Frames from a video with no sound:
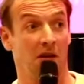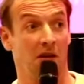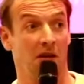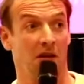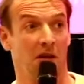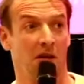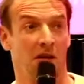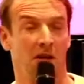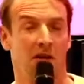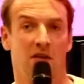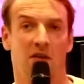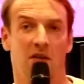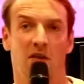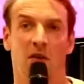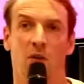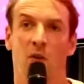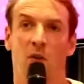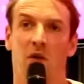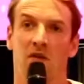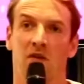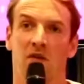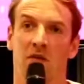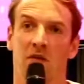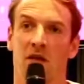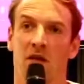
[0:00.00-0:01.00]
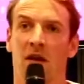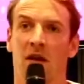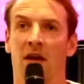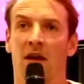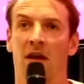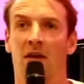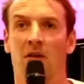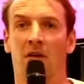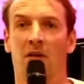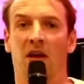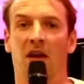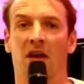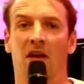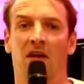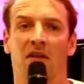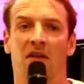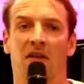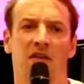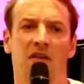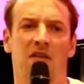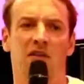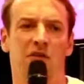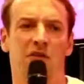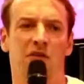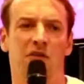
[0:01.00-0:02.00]
So it wasn't like, okay,
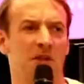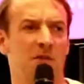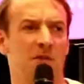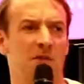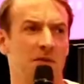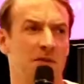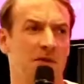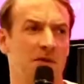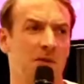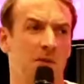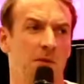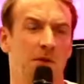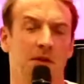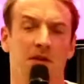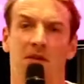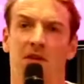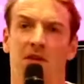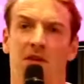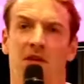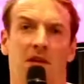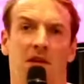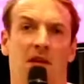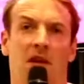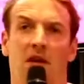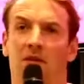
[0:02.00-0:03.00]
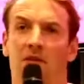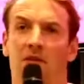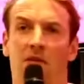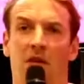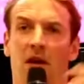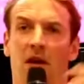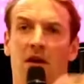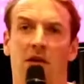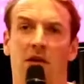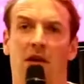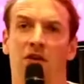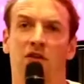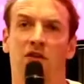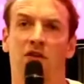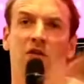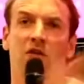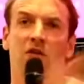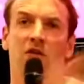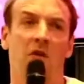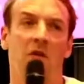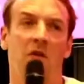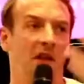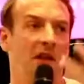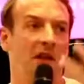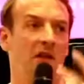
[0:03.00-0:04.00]
this is your responsibility. I just
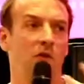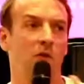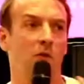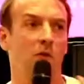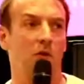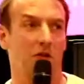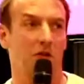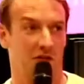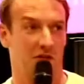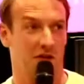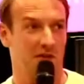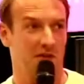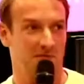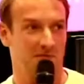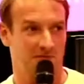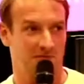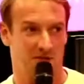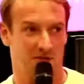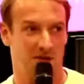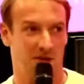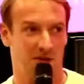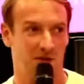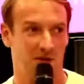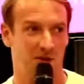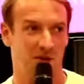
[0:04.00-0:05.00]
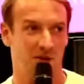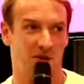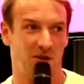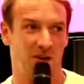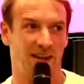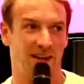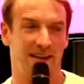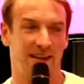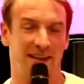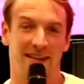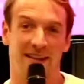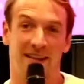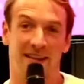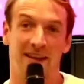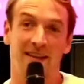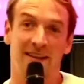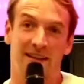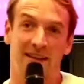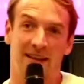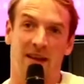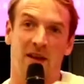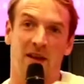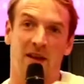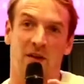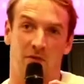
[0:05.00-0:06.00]
want that to work. Like that
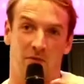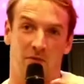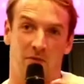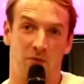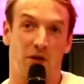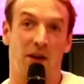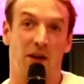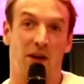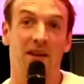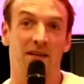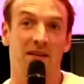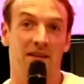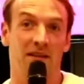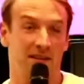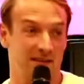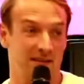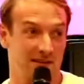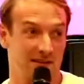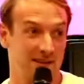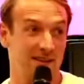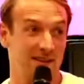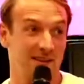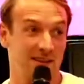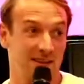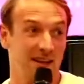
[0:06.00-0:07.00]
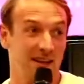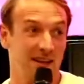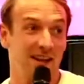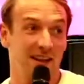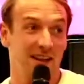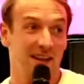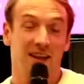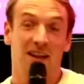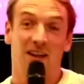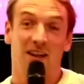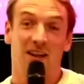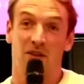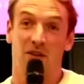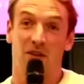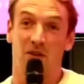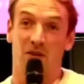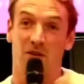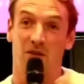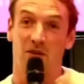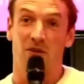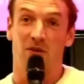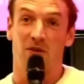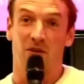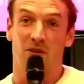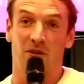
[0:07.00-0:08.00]
kind of breaks
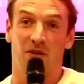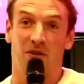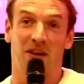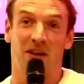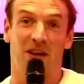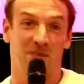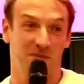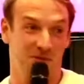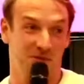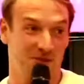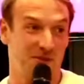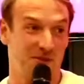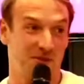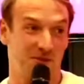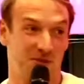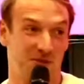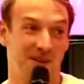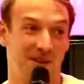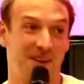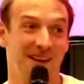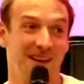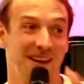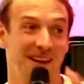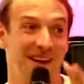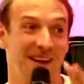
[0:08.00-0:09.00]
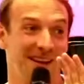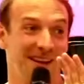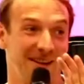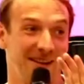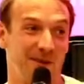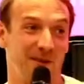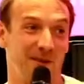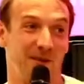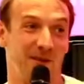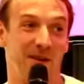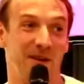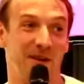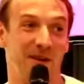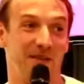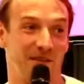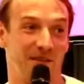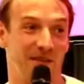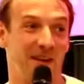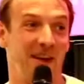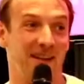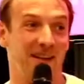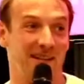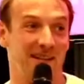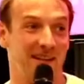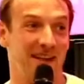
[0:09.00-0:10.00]
the chemistry quite
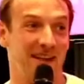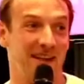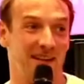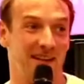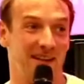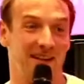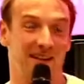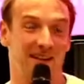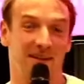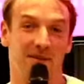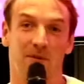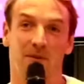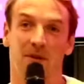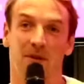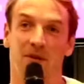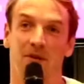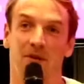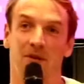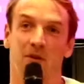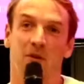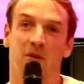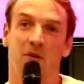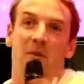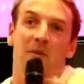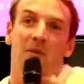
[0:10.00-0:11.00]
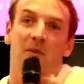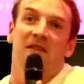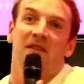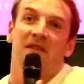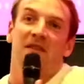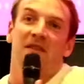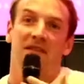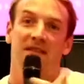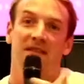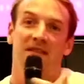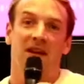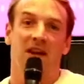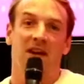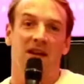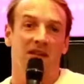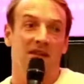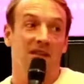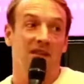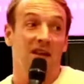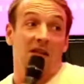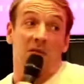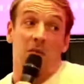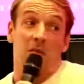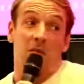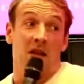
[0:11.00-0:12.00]
fast, I guess. When business guys
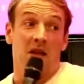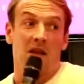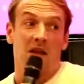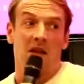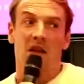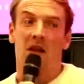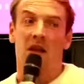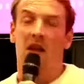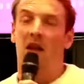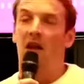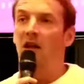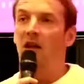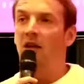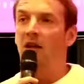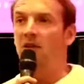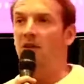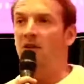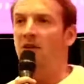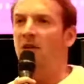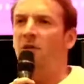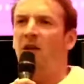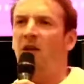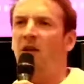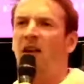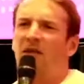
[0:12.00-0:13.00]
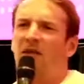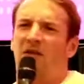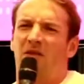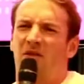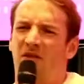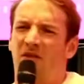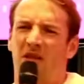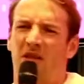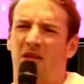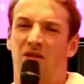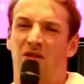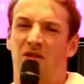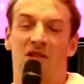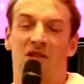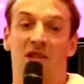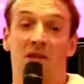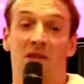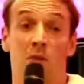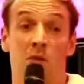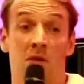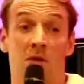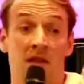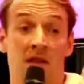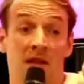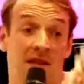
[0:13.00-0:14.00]
like me just say, okay, I just
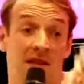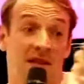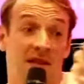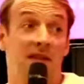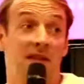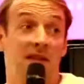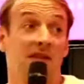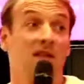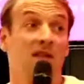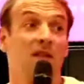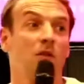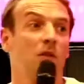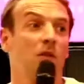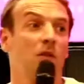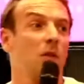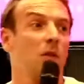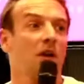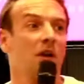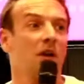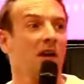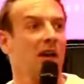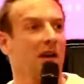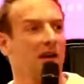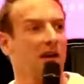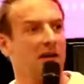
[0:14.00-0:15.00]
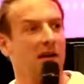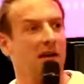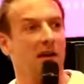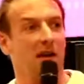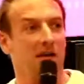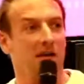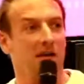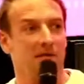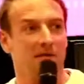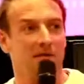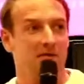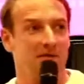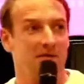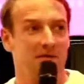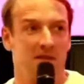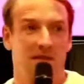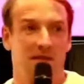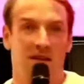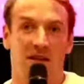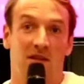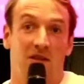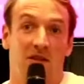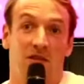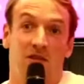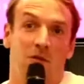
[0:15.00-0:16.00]
need this to work like that.
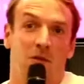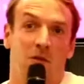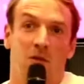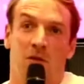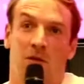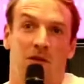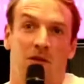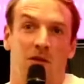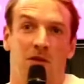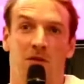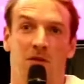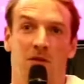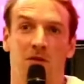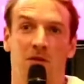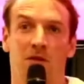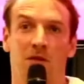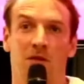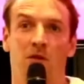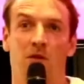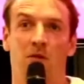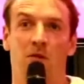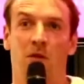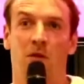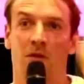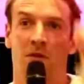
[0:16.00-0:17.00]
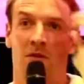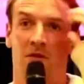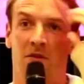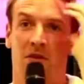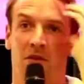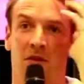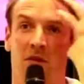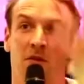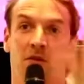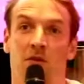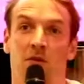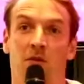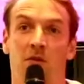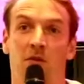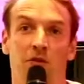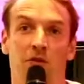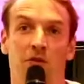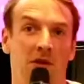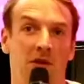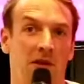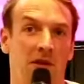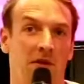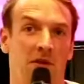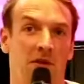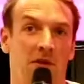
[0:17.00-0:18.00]
That doesn't work. You need to understand the
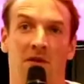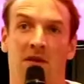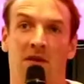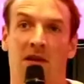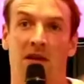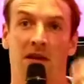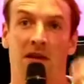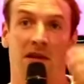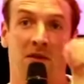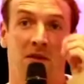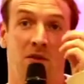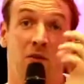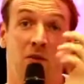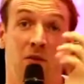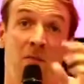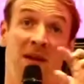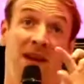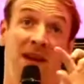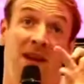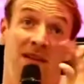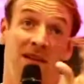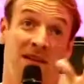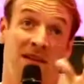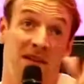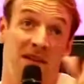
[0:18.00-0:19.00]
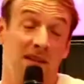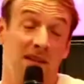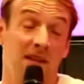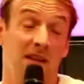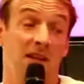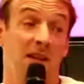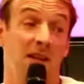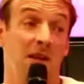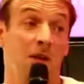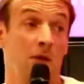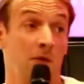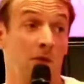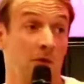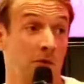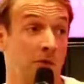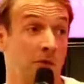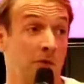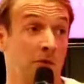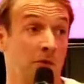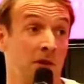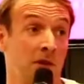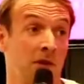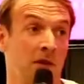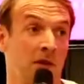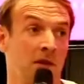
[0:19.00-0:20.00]
constraint, the basic technical
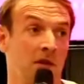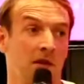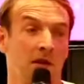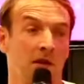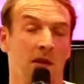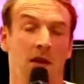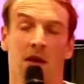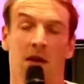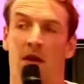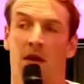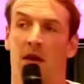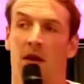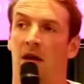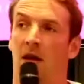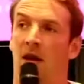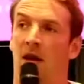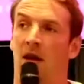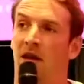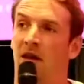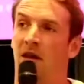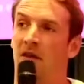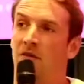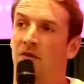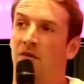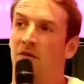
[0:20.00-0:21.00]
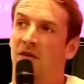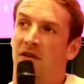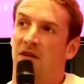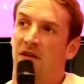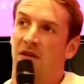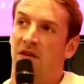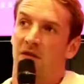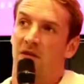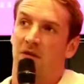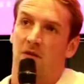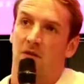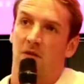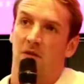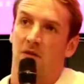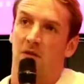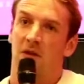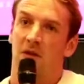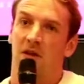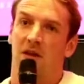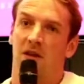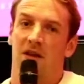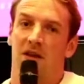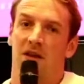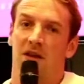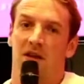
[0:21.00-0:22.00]
constraint, and everything. So
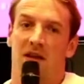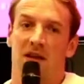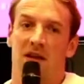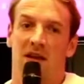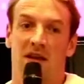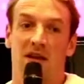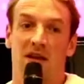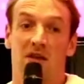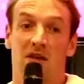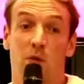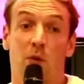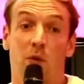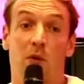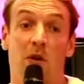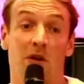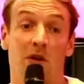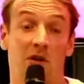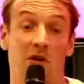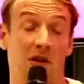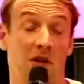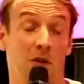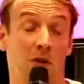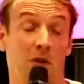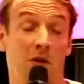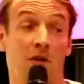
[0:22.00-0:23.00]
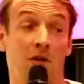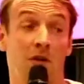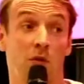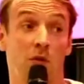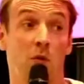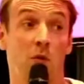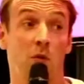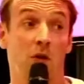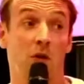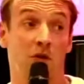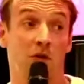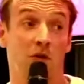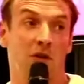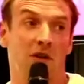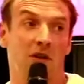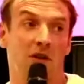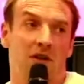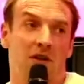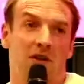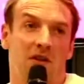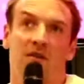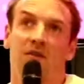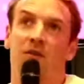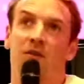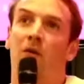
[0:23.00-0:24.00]
I guess we were lucky enough to work together.
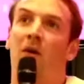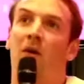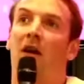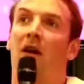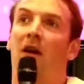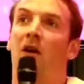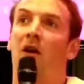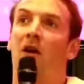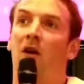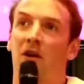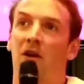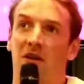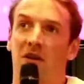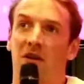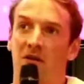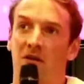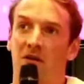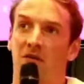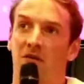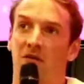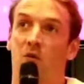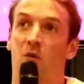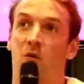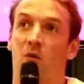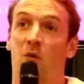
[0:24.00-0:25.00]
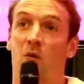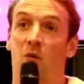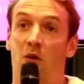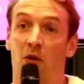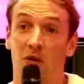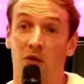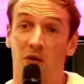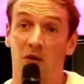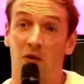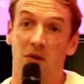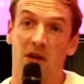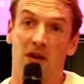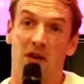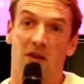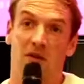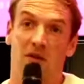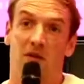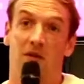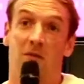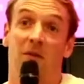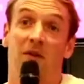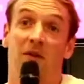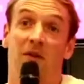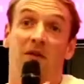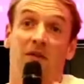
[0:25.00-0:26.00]
If you are lucky enough to work together
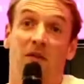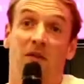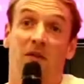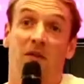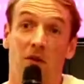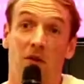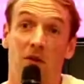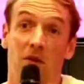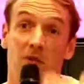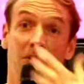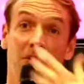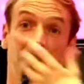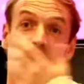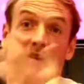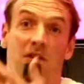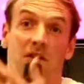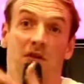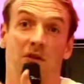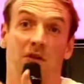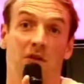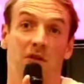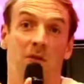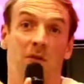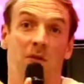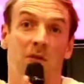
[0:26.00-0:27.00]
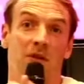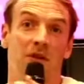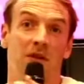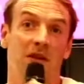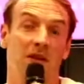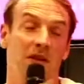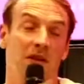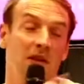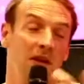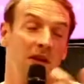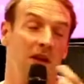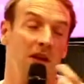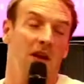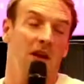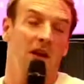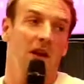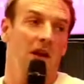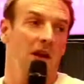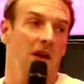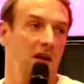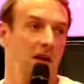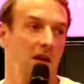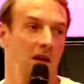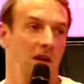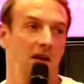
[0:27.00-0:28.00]
before creating the company,
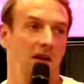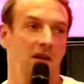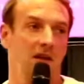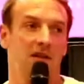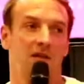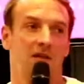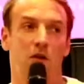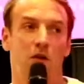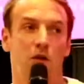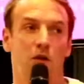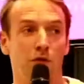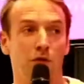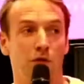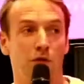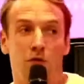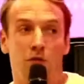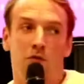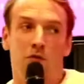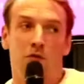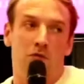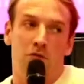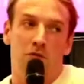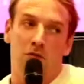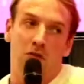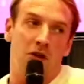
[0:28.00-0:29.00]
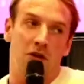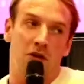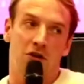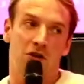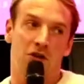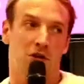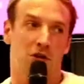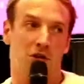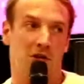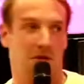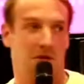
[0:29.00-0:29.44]
it's a luxury.